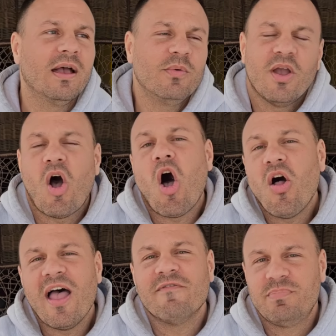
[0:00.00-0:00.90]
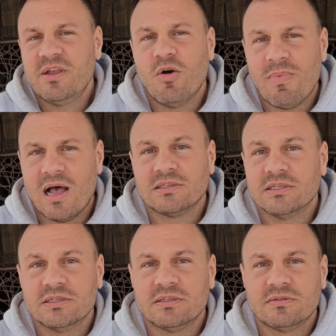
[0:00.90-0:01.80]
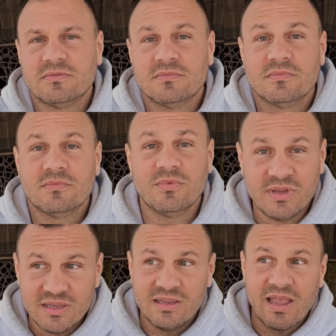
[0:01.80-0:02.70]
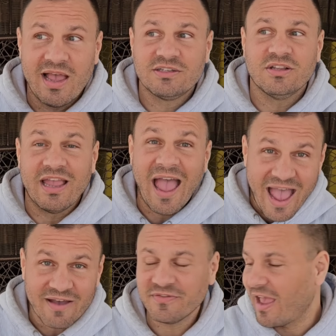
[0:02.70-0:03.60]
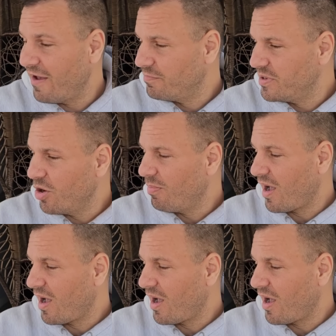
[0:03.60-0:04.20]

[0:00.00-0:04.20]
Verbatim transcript: We all have P.O. boxes. We actually have to have P.O.